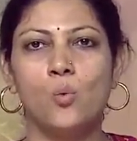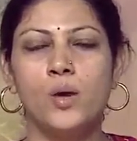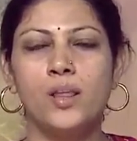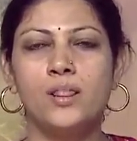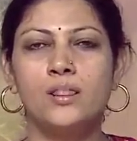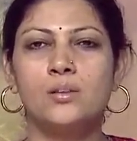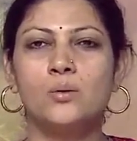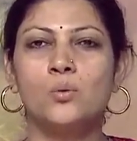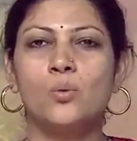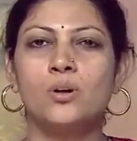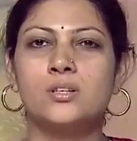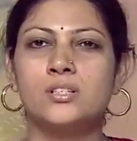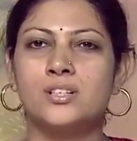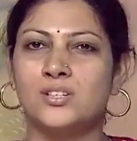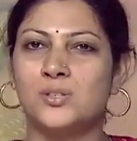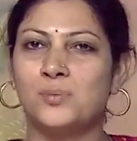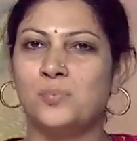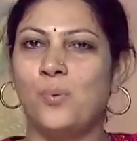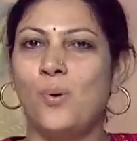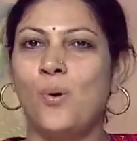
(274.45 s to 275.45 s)
When the
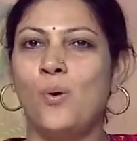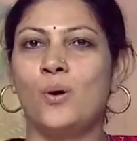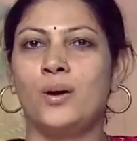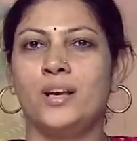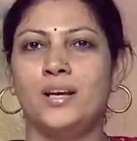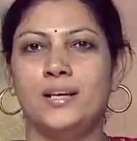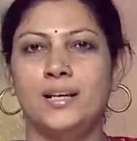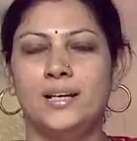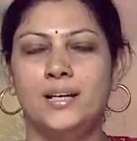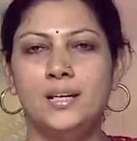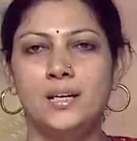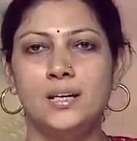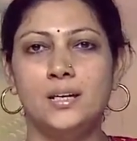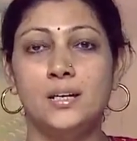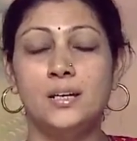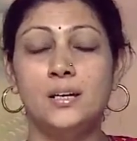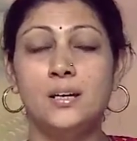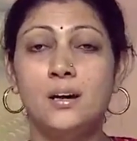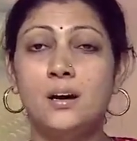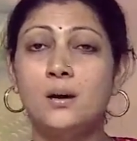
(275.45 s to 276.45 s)
water's boiling,
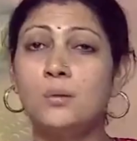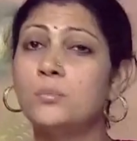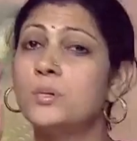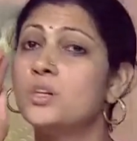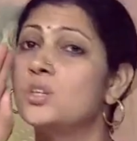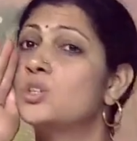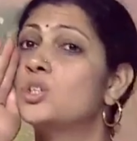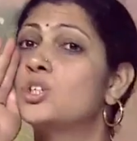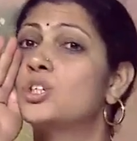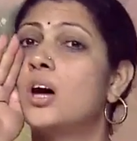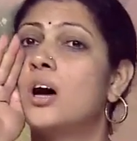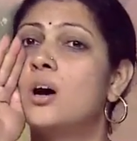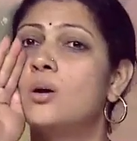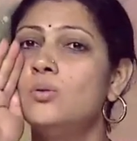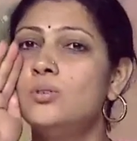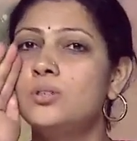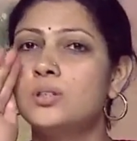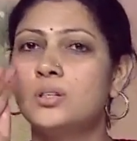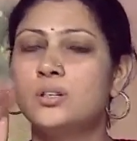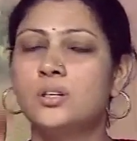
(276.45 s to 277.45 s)
hear me
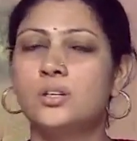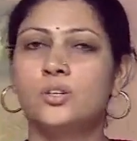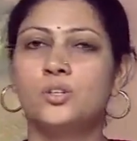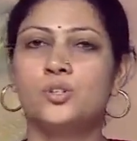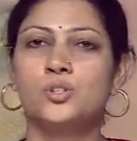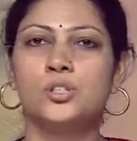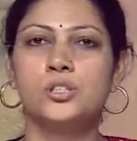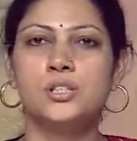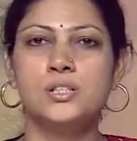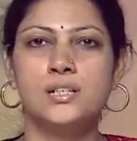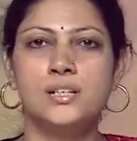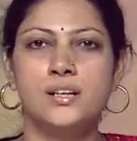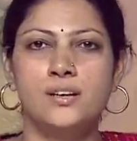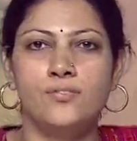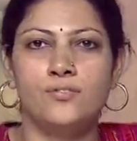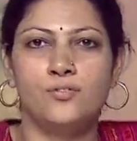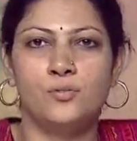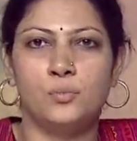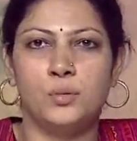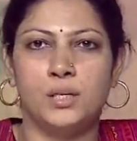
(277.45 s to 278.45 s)
shout, just
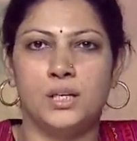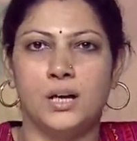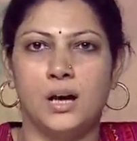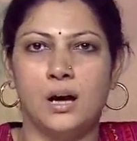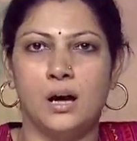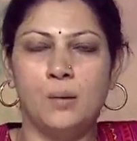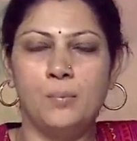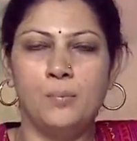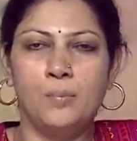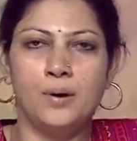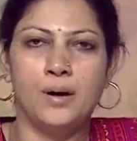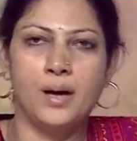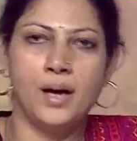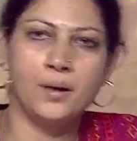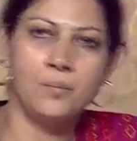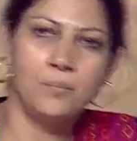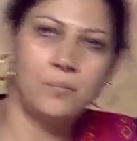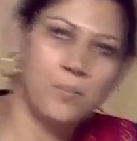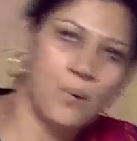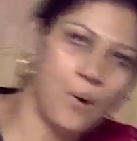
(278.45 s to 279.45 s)
lift me up and